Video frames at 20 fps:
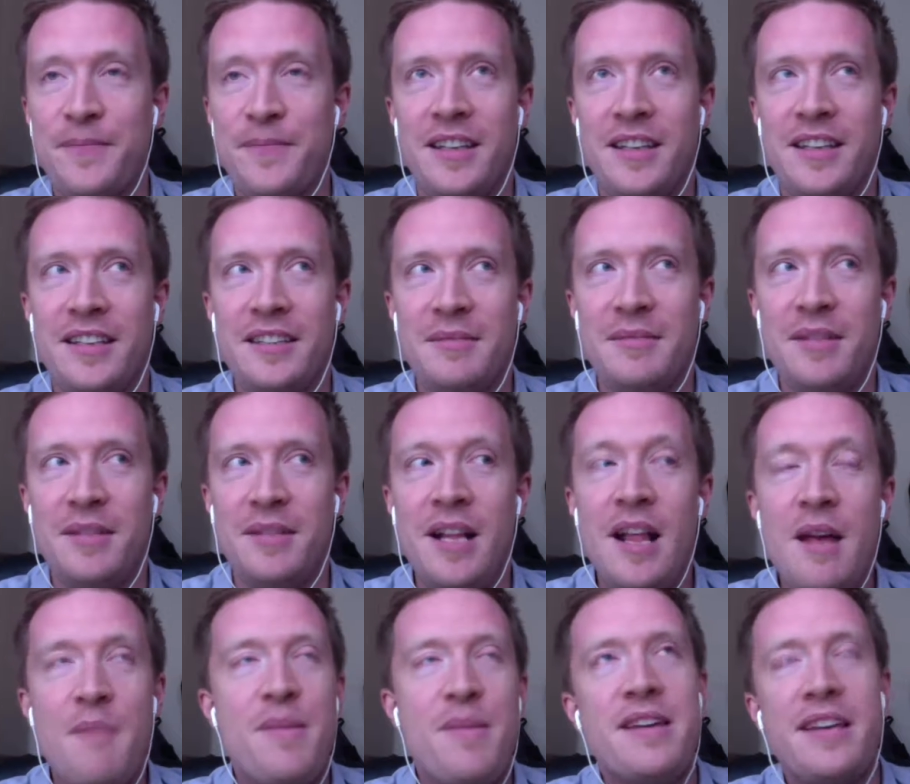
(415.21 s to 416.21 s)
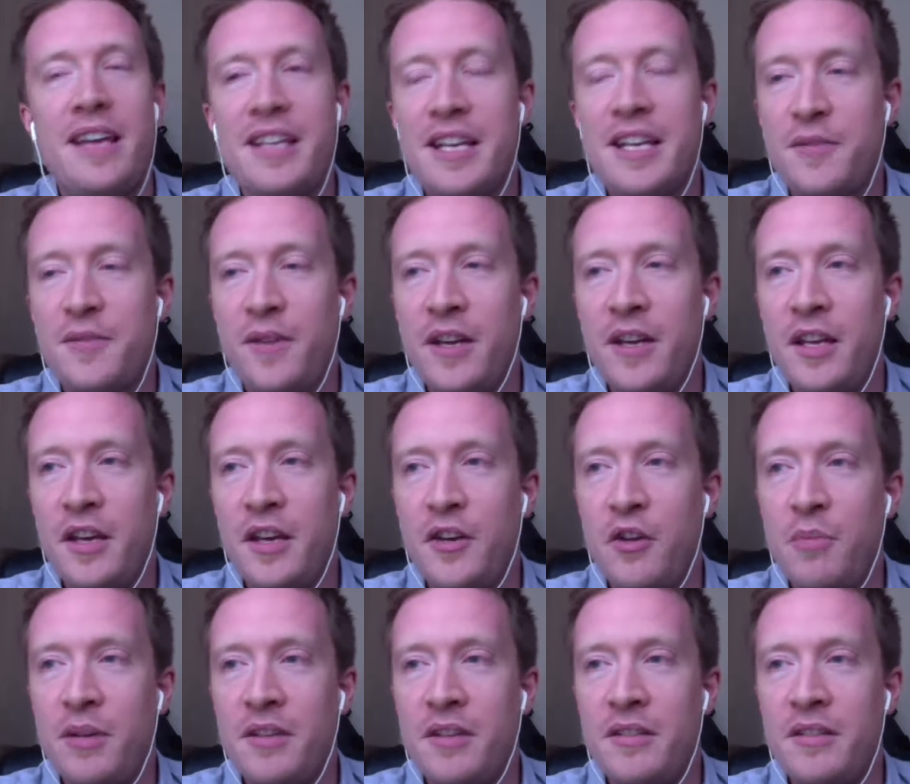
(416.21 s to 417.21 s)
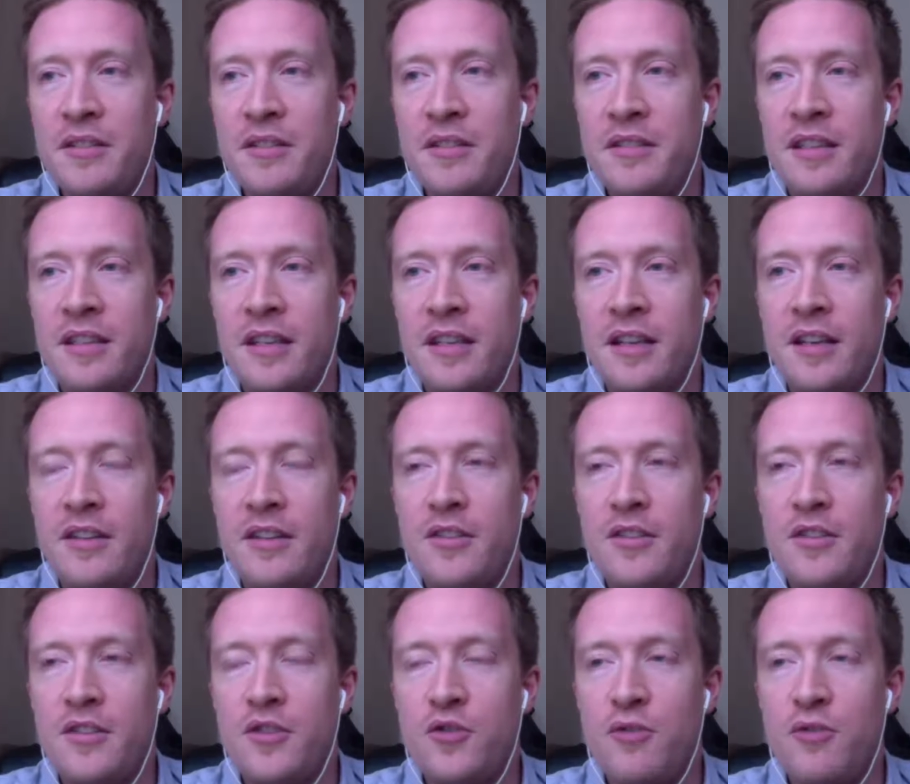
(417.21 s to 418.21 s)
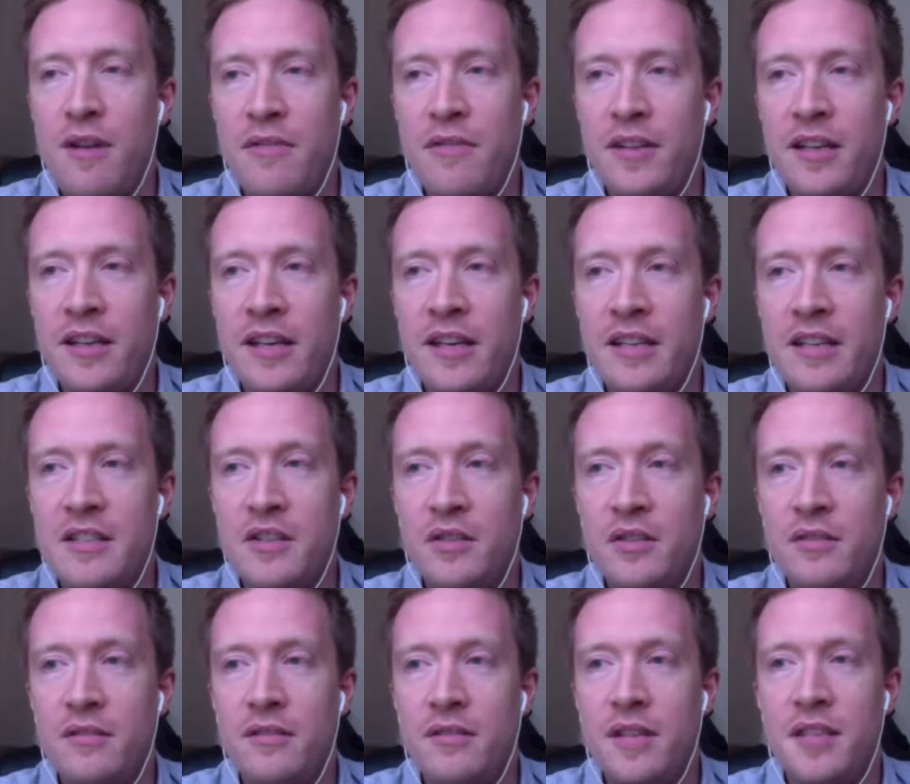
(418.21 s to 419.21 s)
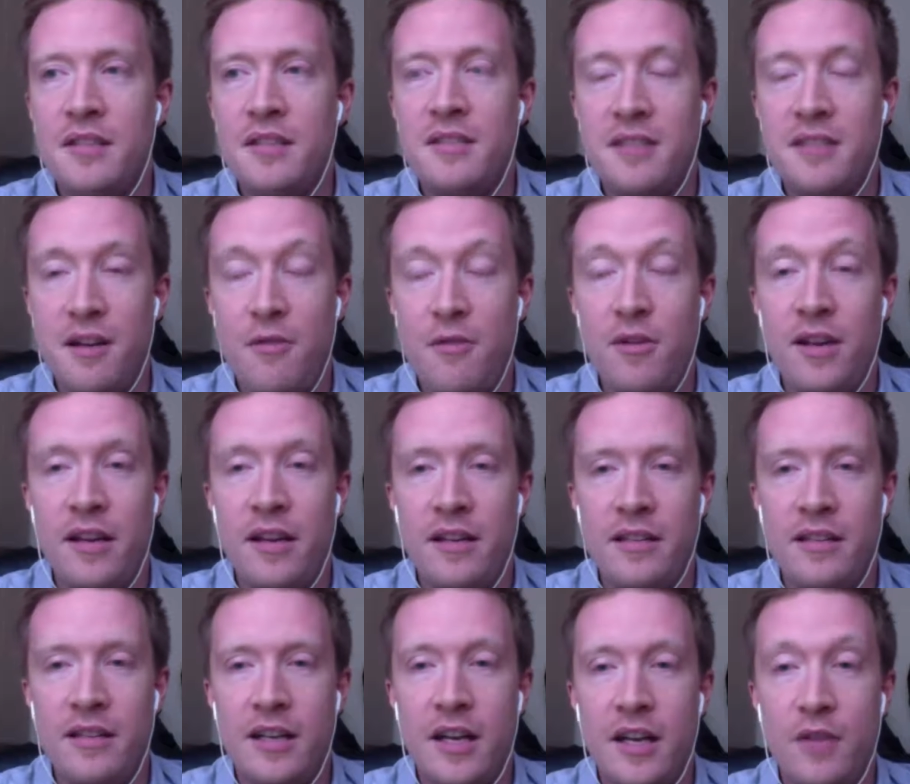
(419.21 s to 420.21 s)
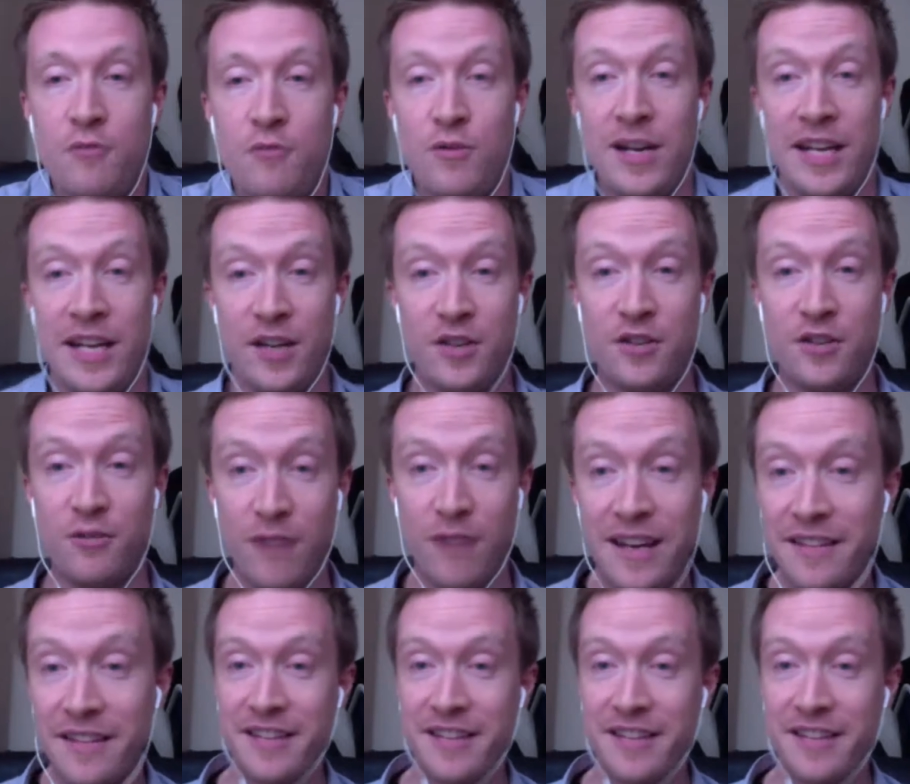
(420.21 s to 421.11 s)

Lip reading: But it's funny, because traveling is not necessarily a really great